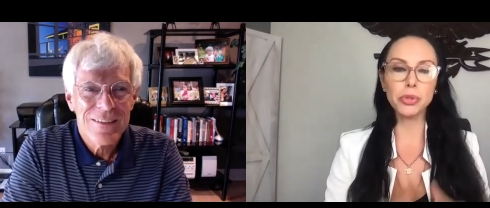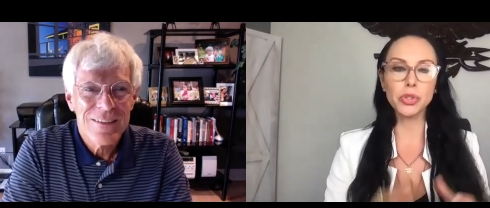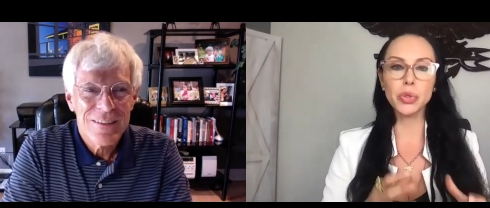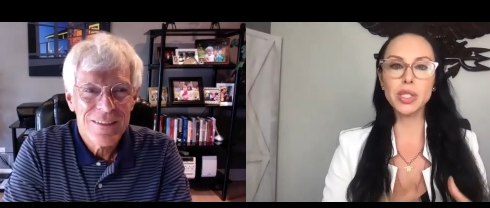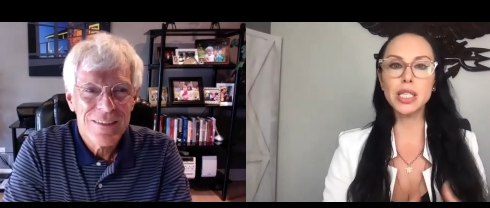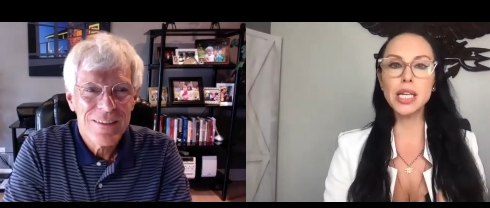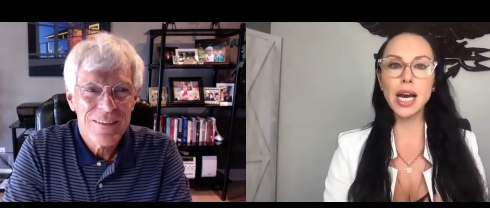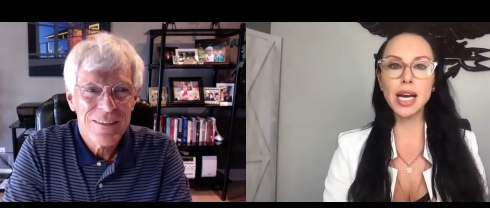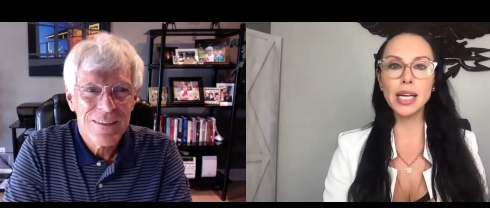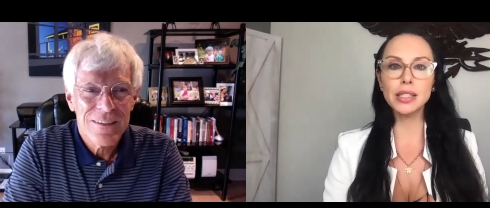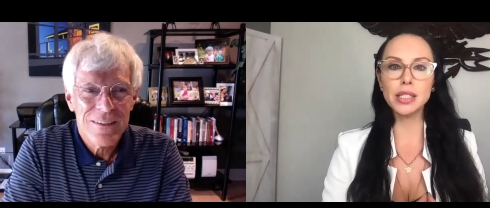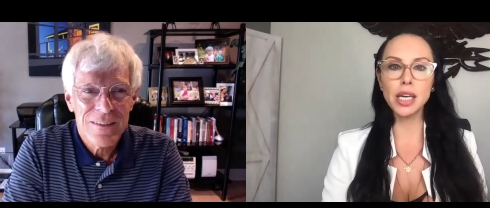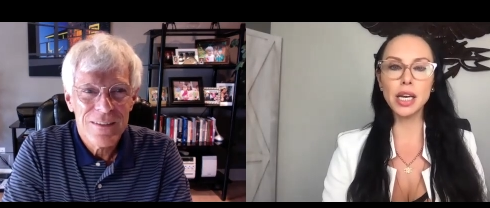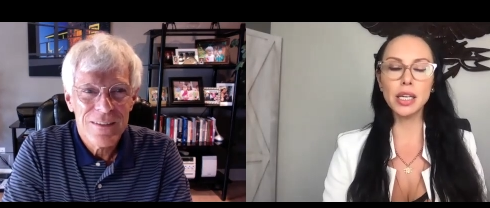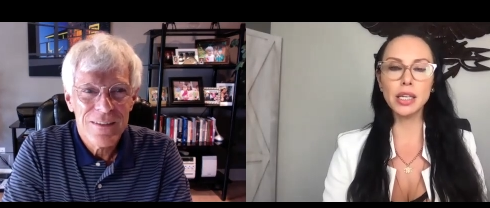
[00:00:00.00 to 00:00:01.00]
Speaker 1: So it's not
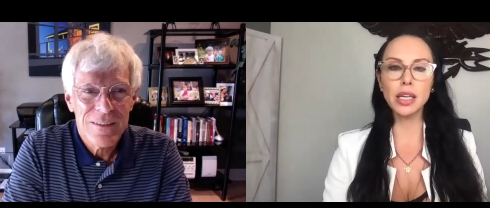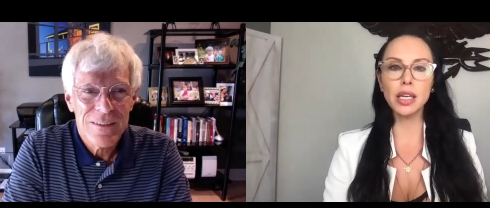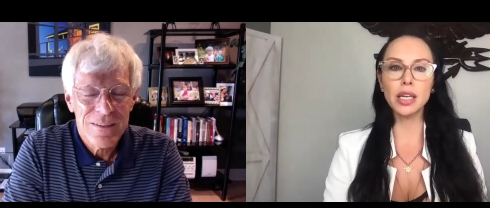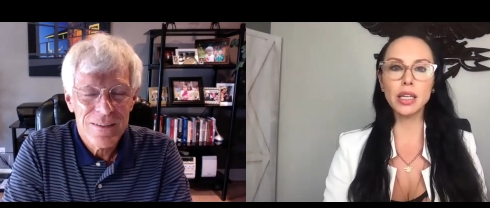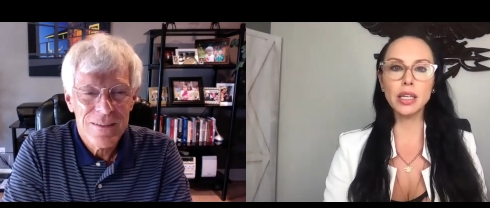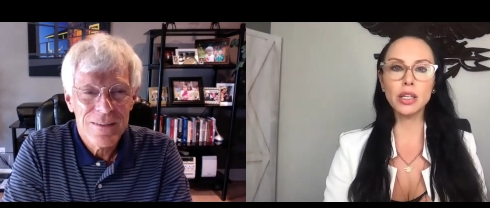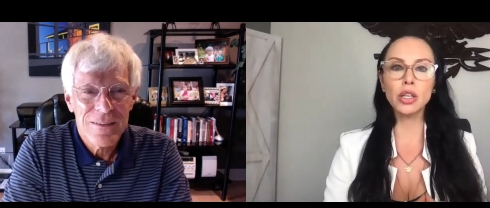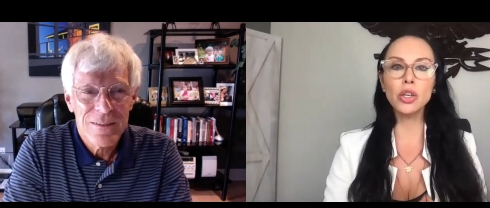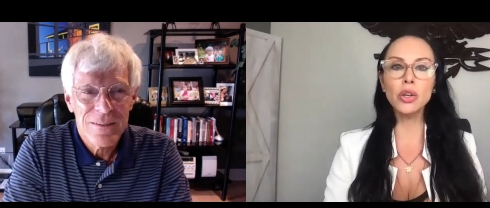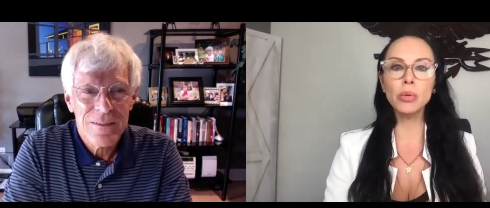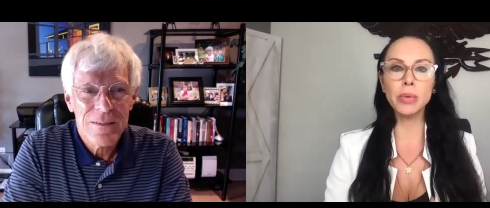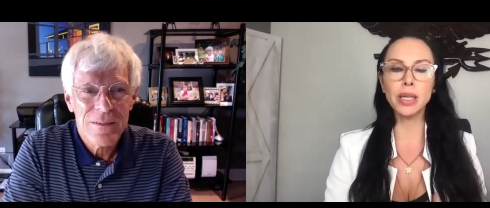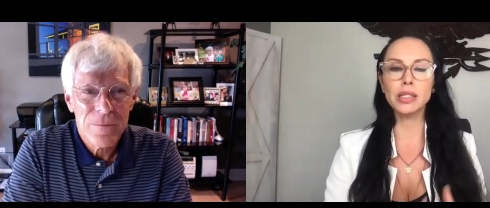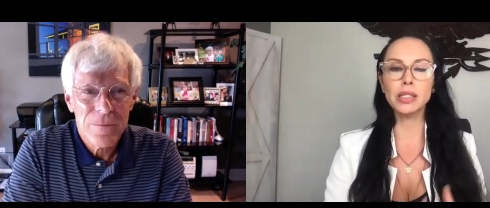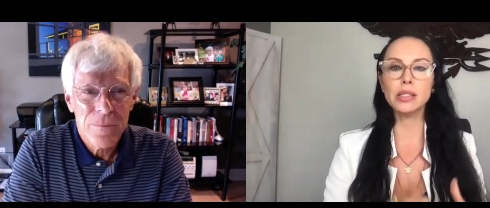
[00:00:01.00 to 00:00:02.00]
done in
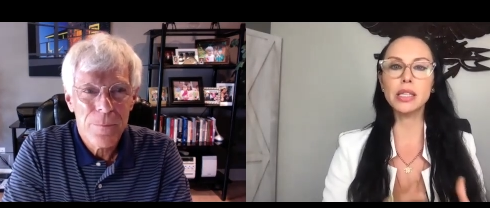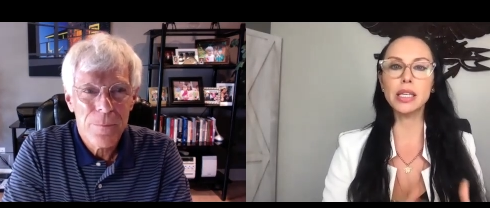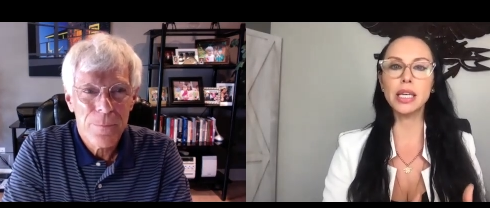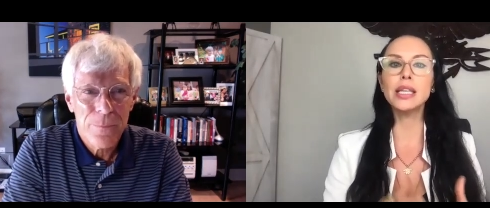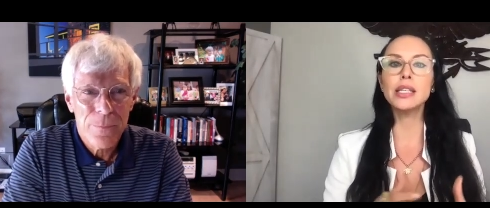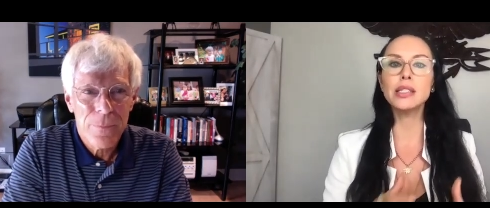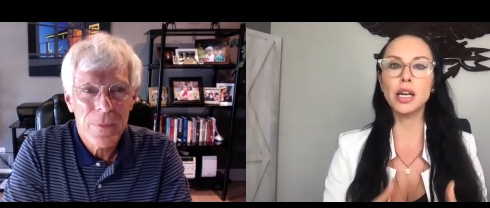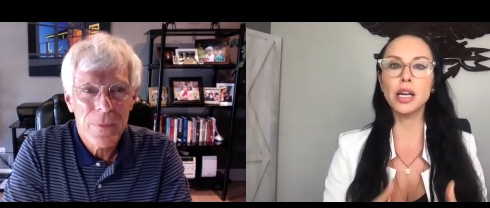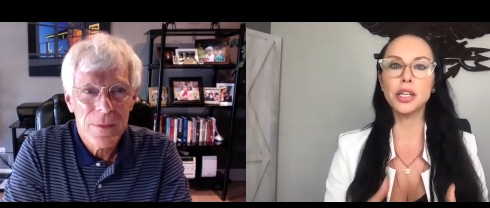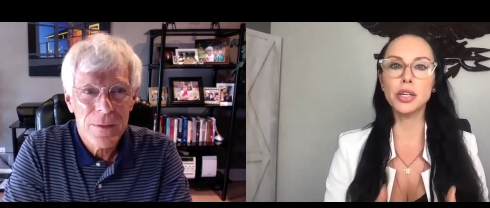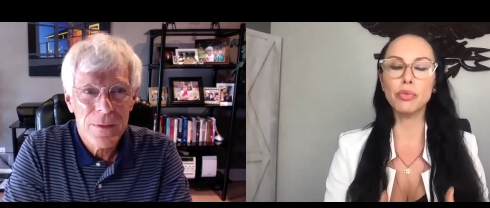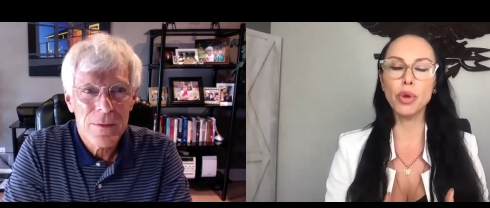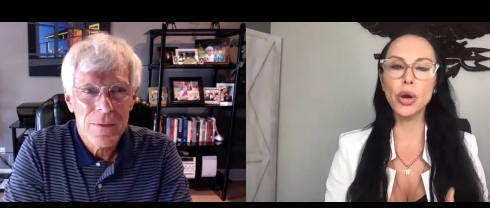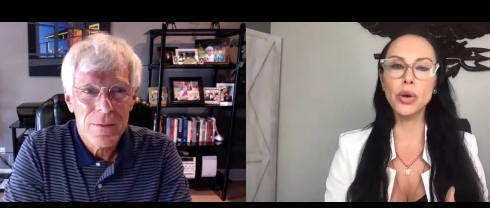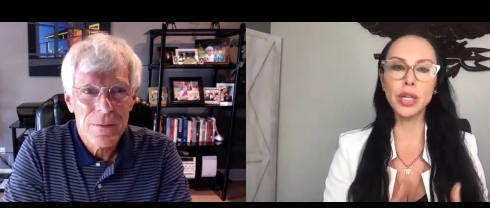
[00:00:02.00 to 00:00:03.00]
humans, it is done in
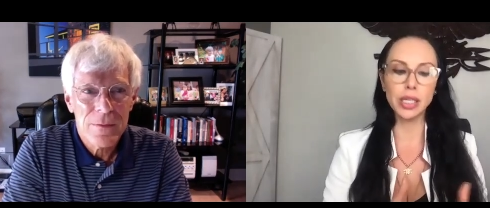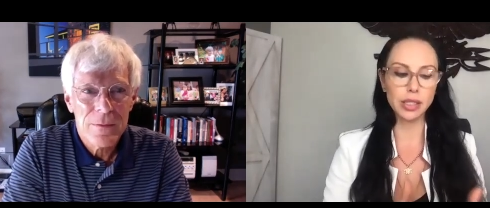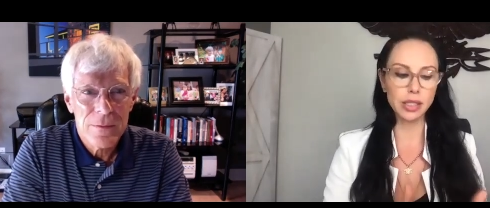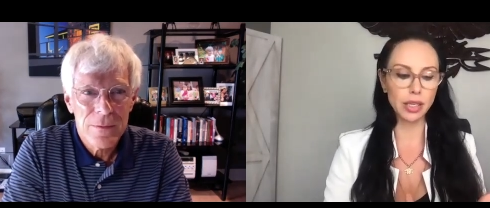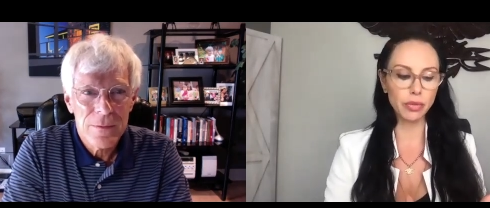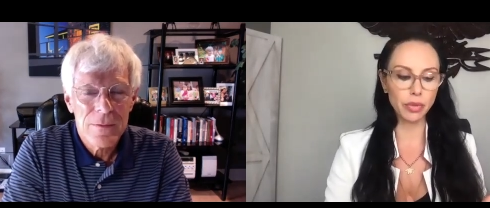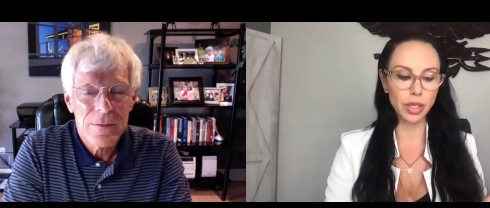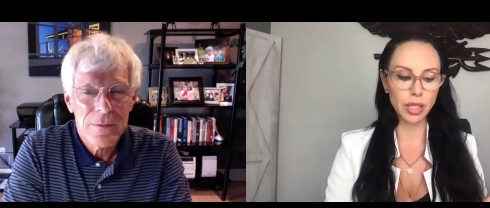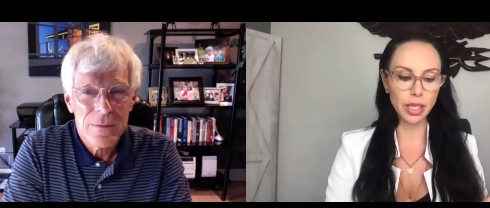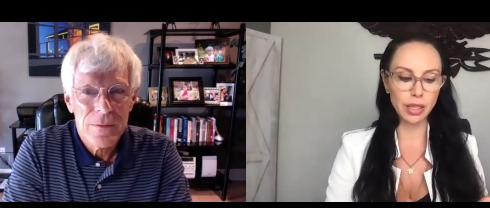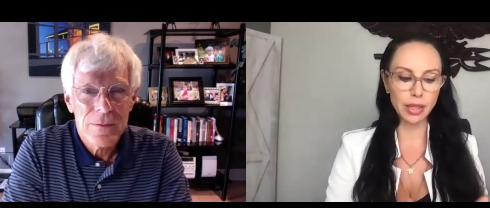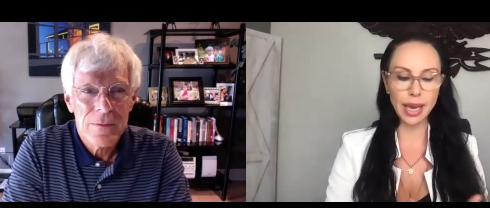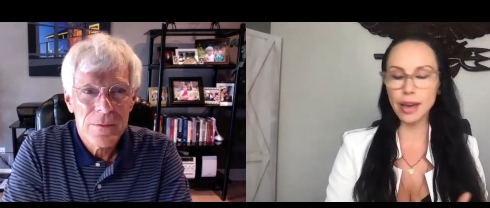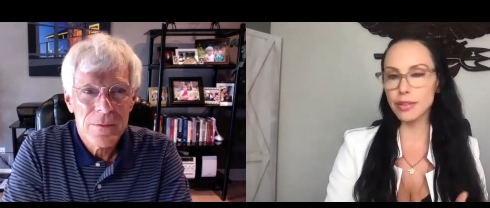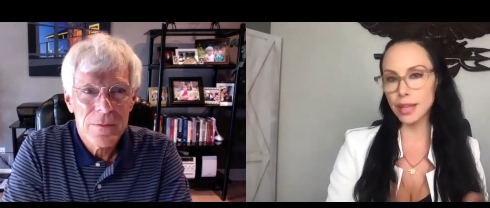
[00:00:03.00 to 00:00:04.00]
rodents. And really,
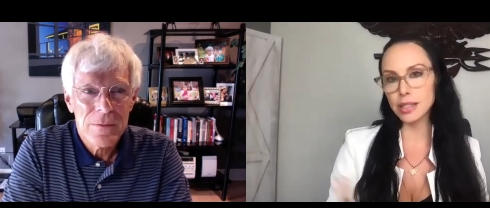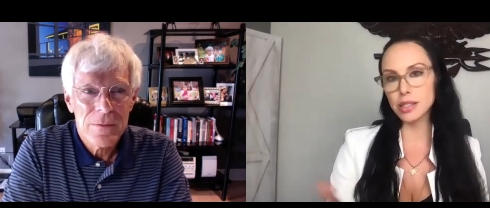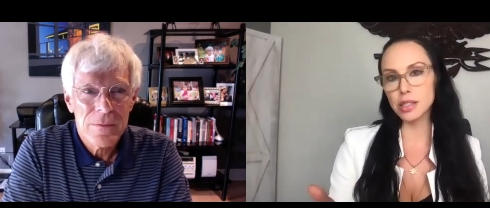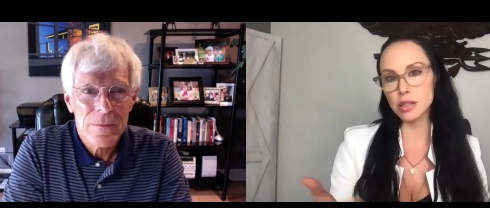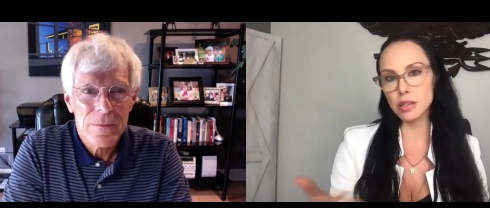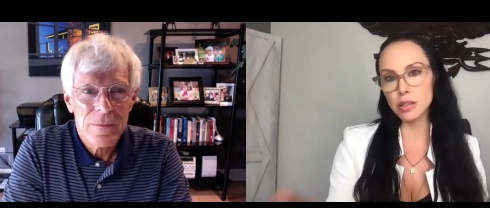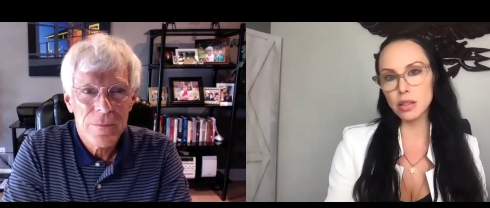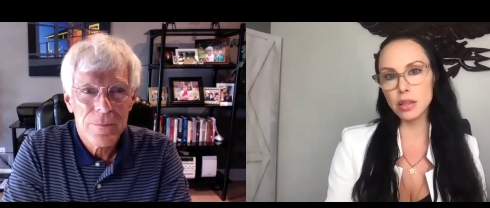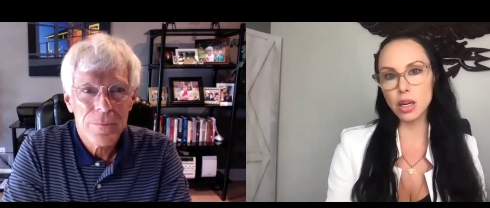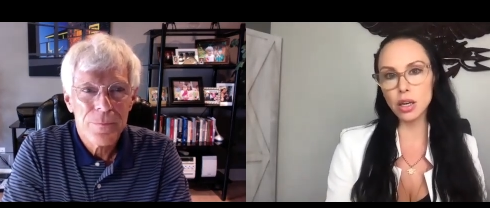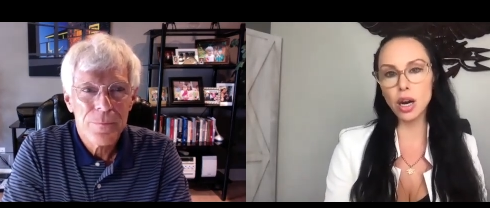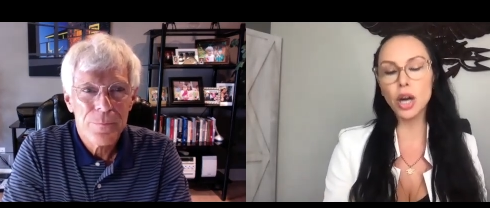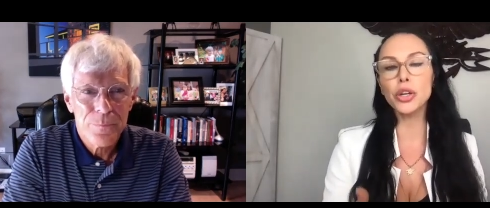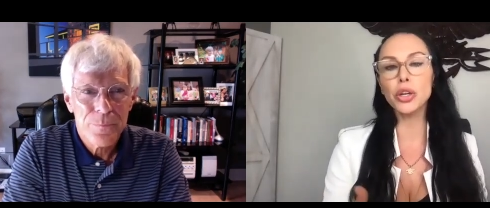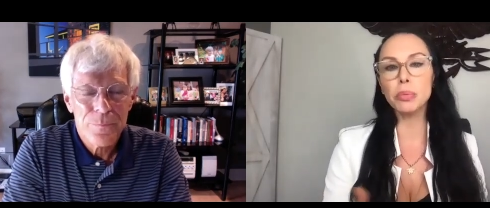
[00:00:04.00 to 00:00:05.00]
that that's
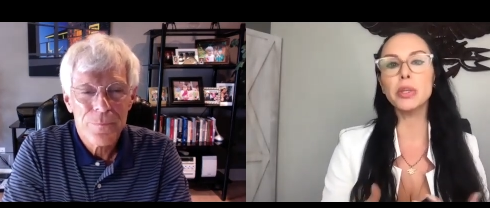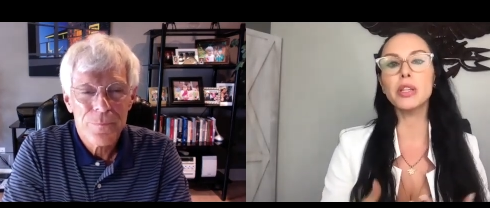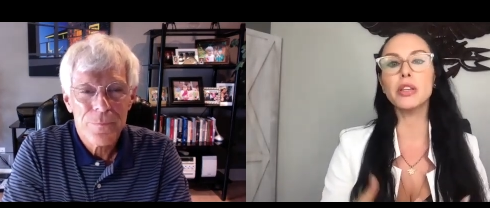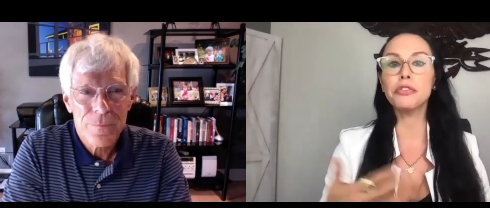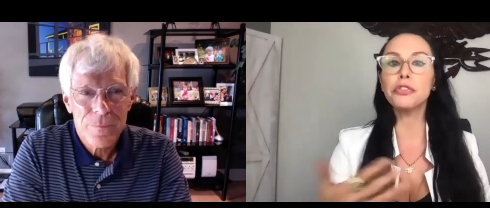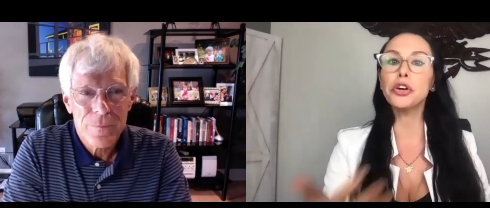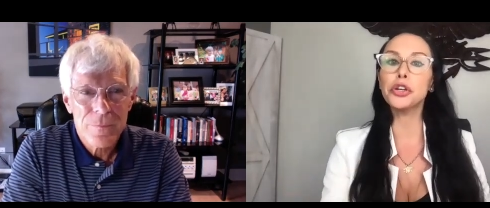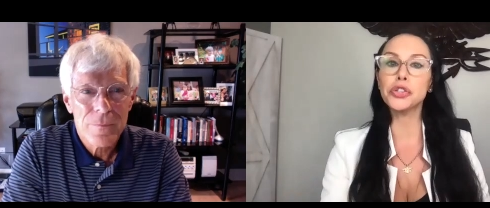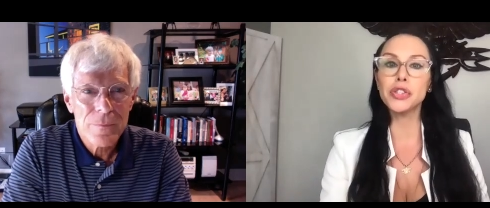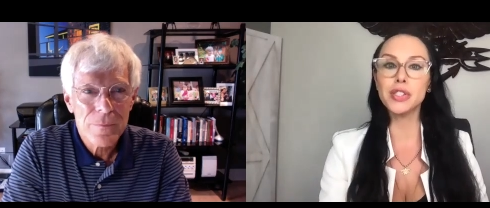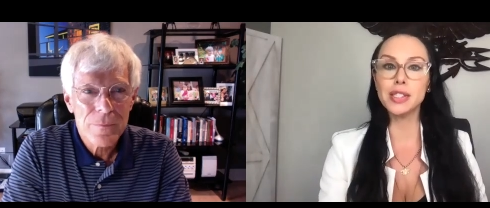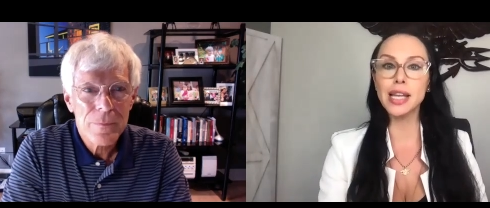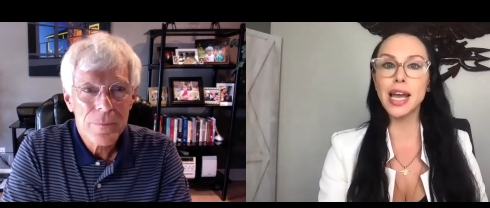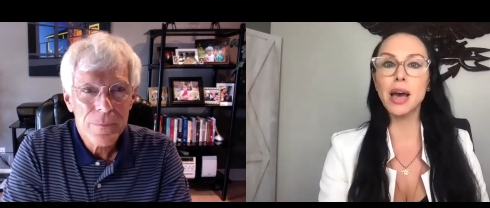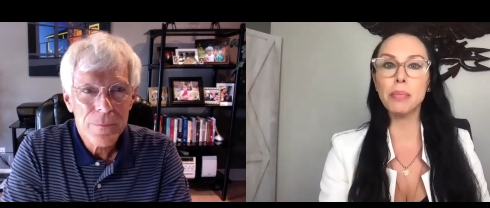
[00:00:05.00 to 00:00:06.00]
arguably the first
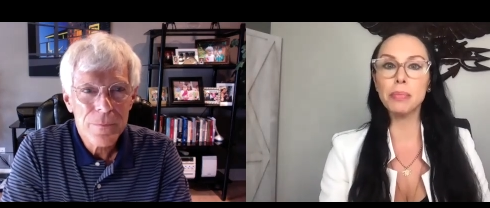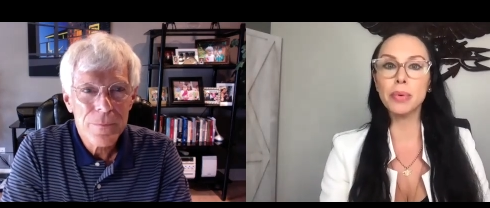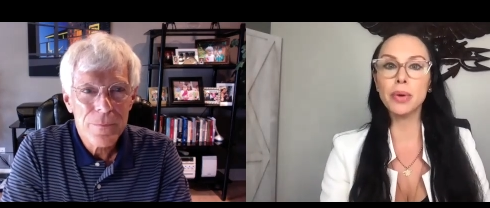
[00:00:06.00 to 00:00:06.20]
step